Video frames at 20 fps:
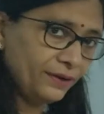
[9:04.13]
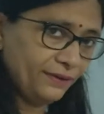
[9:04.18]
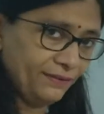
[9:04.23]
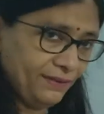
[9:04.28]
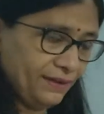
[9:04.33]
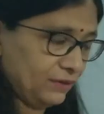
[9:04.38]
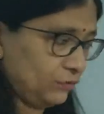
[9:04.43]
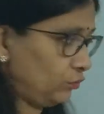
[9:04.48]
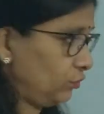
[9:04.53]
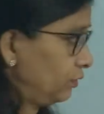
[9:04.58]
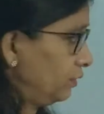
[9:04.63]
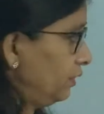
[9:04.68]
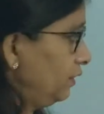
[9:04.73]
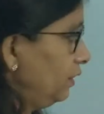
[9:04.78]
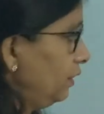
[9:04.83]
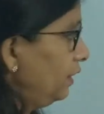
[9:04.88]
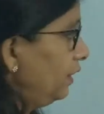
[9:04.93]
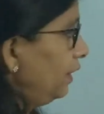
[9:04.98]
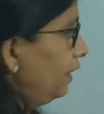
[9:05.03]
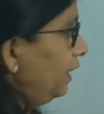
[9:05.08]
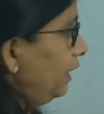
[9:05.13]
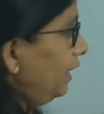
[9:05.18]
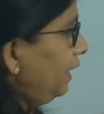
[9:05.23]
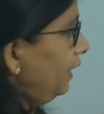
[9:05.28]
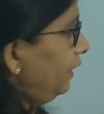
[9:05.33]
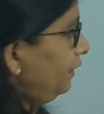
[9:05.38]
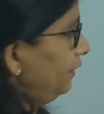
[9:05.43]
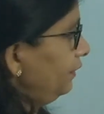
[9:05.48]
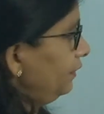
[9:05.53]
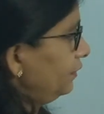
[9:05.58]
direction.
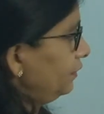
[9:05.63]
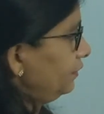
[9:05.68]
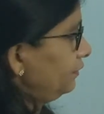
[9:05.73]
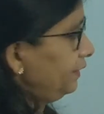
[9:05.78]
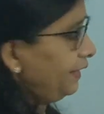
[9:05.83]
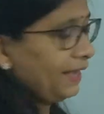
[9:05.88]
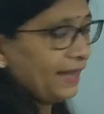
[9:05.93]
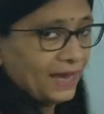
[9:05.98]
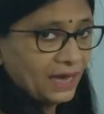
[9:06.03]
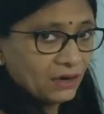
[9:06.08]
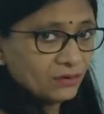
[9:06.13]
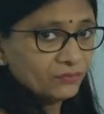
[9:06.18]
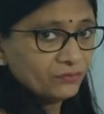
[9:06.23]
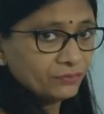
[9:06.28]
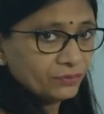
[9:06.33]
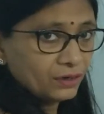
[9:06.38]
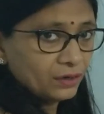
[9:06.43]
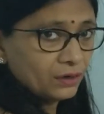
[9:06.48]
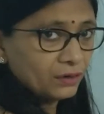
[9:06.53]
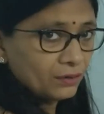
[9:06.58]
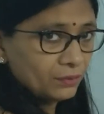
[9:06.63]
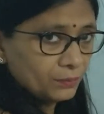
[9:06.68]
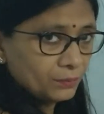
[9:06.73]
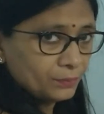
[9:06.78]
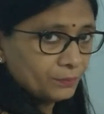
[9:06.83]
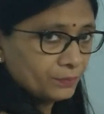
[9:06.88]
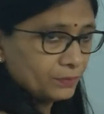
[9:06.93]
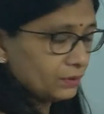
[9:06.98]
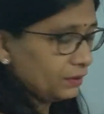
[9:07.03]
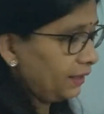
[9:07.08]
And they have
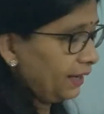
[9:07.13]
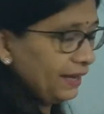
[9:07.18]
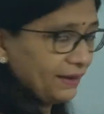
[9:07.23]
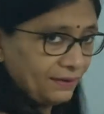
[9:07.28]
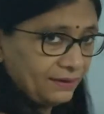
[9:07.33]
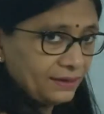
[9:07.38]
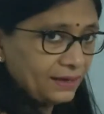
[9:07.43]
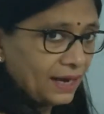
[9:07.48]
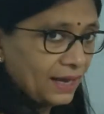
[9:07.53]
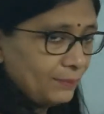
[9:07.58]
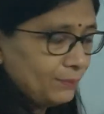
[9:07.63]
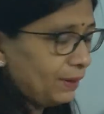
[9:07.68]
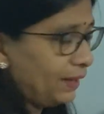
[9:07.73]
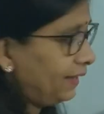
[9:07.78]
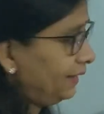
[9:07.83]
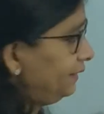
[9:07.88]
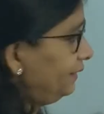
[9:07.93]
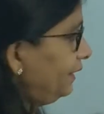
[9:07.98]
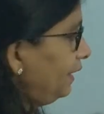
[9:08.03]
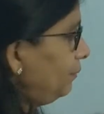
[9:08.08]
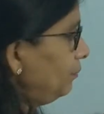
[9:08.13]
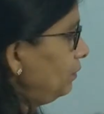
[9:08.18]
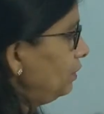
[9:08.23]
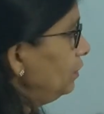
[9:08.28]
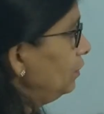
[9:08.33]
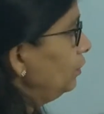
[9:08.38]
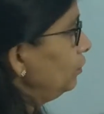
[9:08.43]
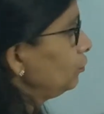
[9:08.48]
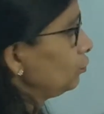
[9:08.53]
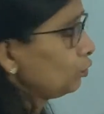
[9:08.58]
erenchyma in them.
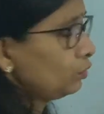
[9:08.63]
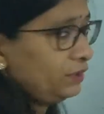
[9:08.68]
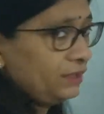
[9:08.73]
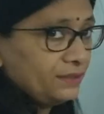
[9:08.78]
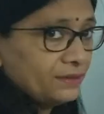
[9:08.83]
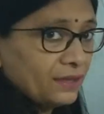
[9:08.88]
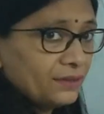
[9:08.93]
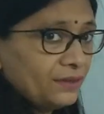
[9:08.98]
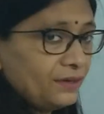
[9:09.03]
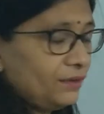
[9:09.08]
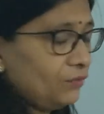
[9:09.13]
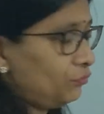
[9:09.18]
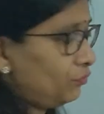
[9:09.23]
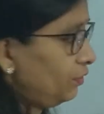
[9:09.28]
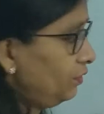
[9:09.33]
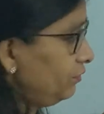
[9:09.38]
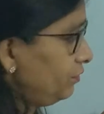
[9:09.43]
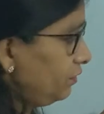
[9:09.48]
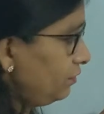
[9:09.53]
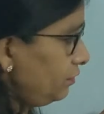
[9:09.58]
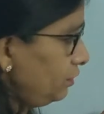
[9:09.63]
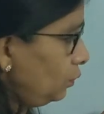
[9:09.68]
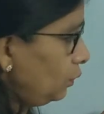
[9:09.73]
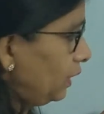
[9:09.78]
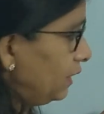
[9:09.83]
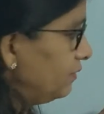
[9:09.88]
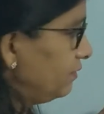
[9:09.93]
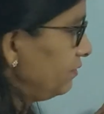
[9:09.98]
So these are the differences you can